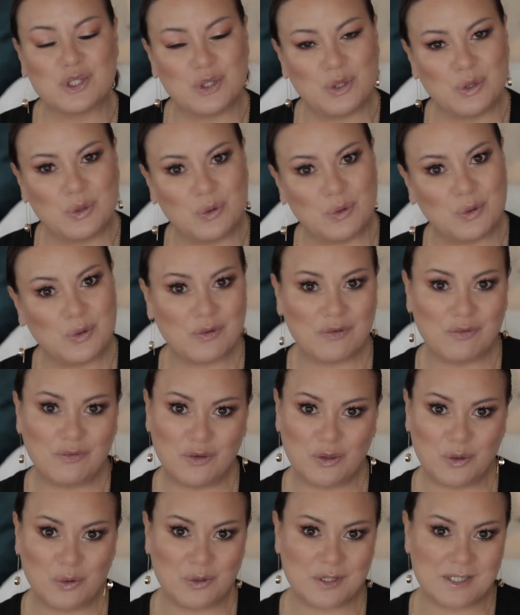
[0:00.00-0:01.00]
to
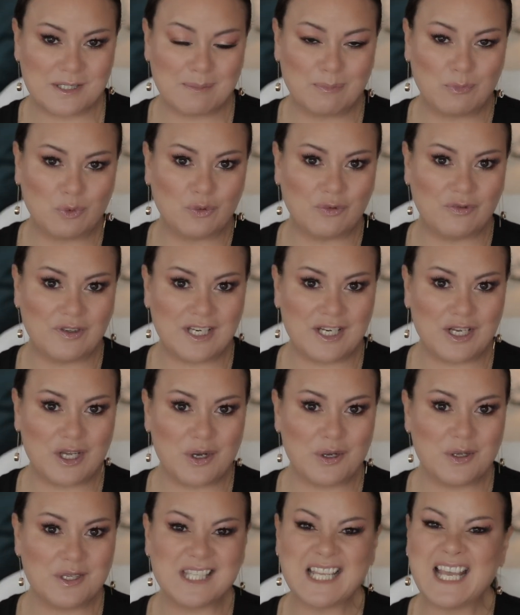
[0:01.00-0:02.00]
view some more
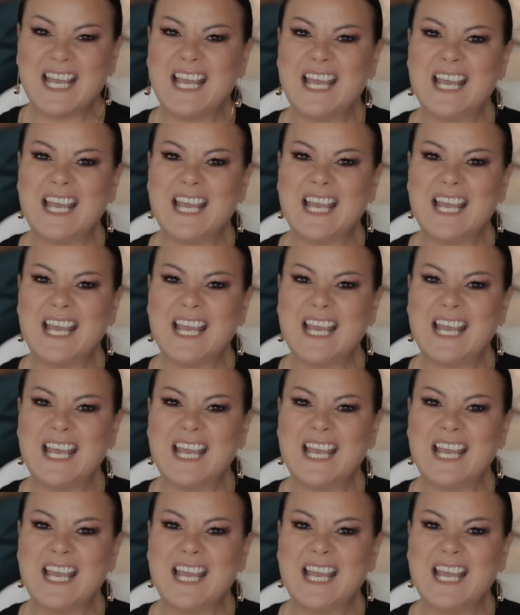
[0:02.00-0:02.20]
videos.